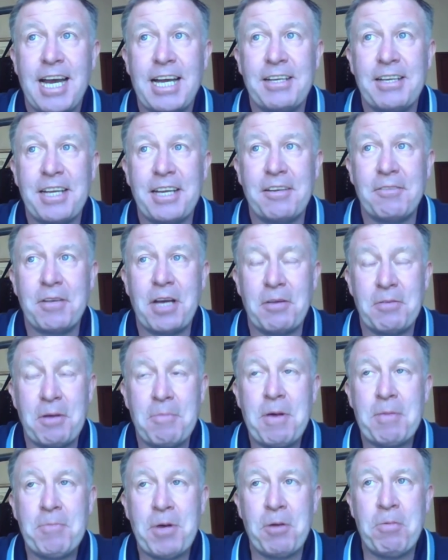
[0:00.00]
I
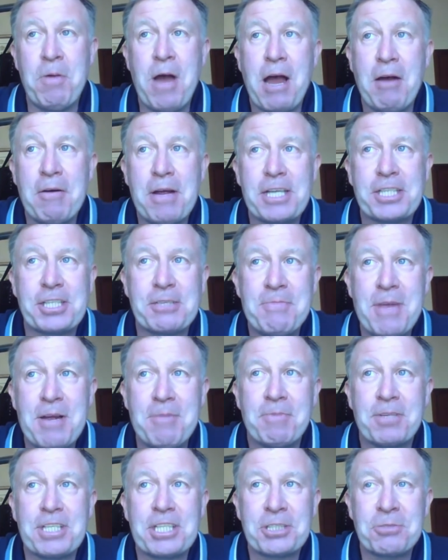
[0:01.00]
actually
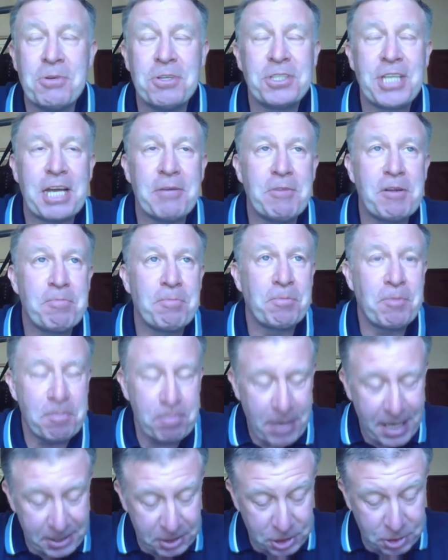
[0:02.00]
remember this one day.
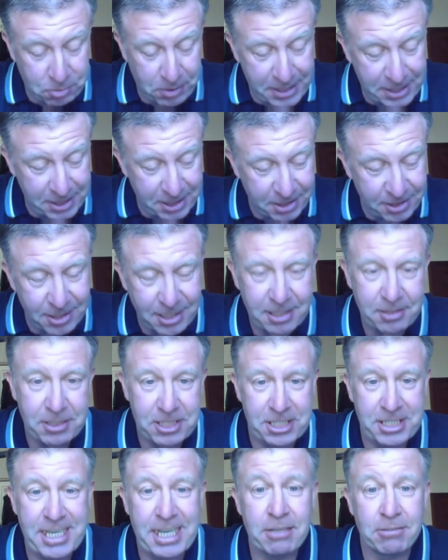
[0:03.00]
We've played Swindon.
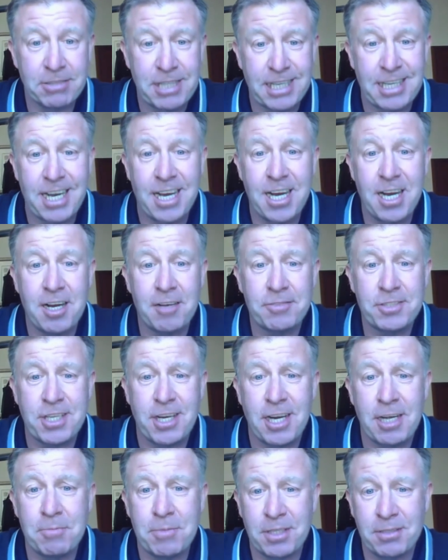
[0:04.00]
It's 0-0 at half
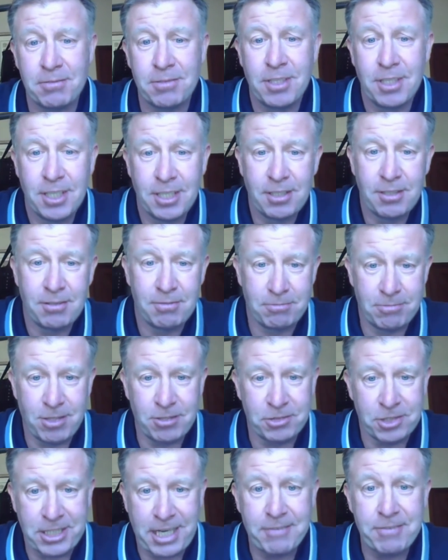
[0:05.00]
time, and
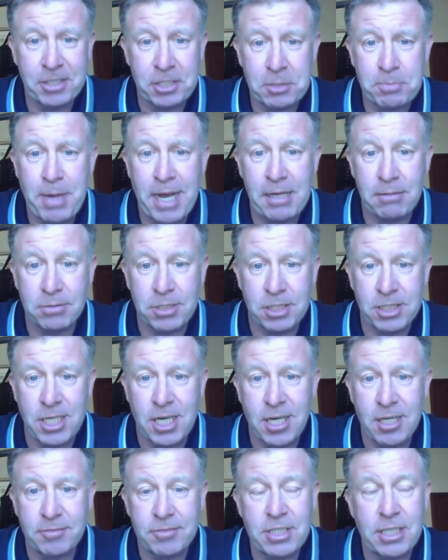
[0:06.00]
Ron's giving us pelters
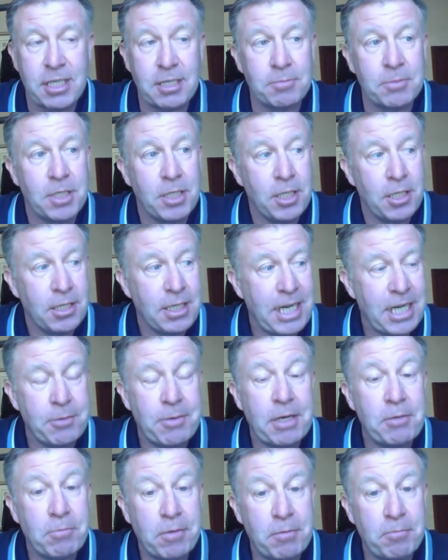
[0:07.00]
at half time.
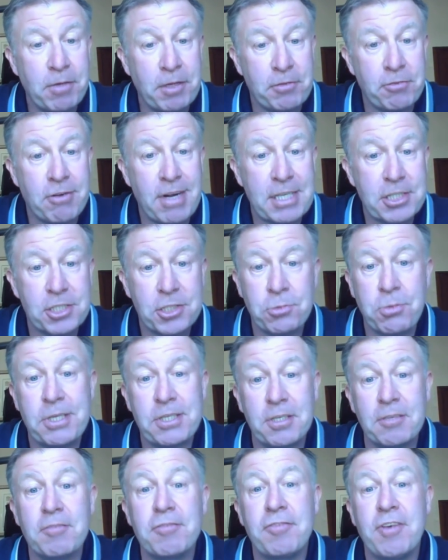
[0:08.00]
Anyway, we thrashed
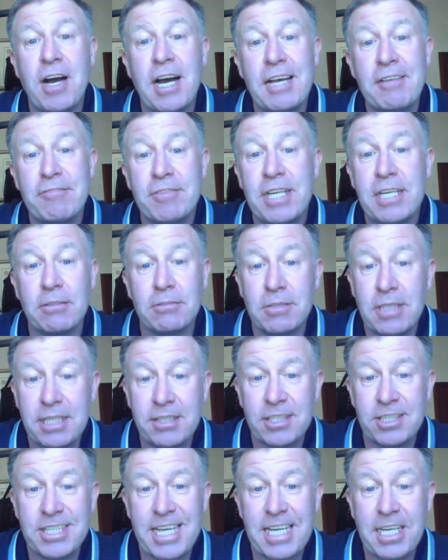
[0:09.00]
Swindon 5-0
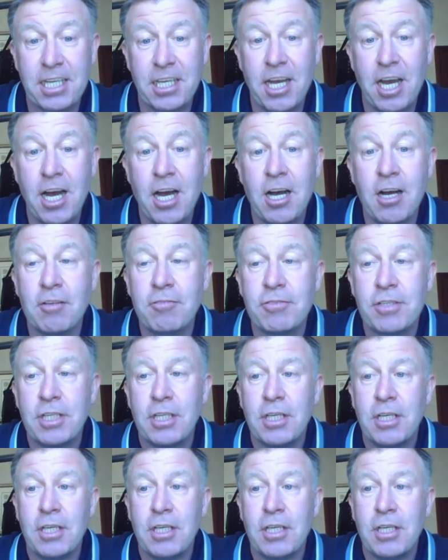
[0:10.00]
in the second half.